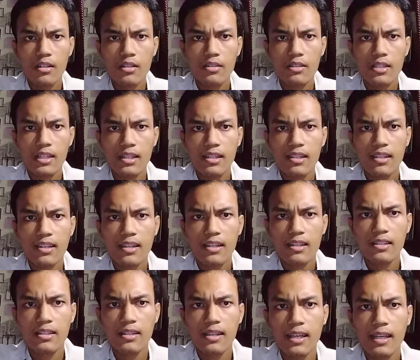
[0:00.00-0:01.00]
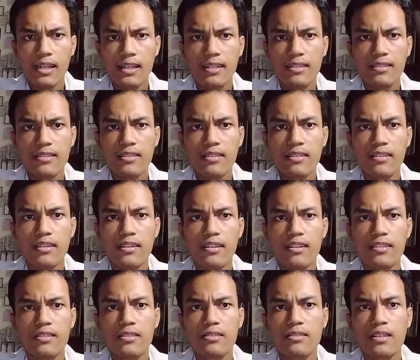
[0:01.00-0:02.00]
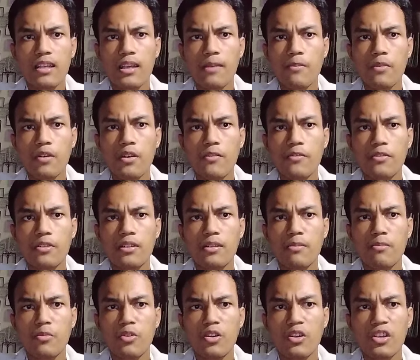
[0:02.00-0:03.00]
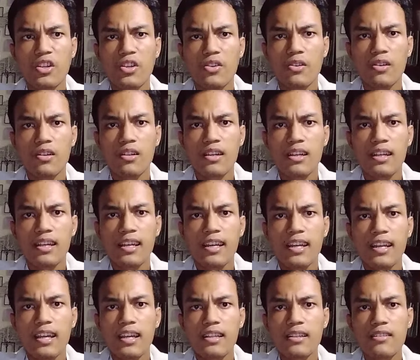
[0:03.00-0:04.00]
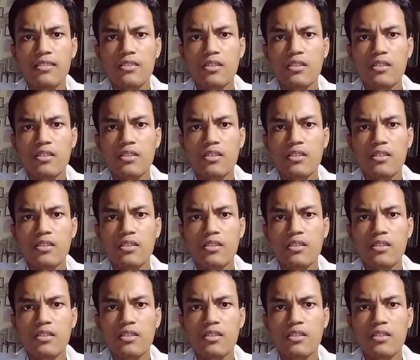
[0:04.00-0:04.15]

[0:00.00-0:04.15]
that the helix is the shape of the molecule, it is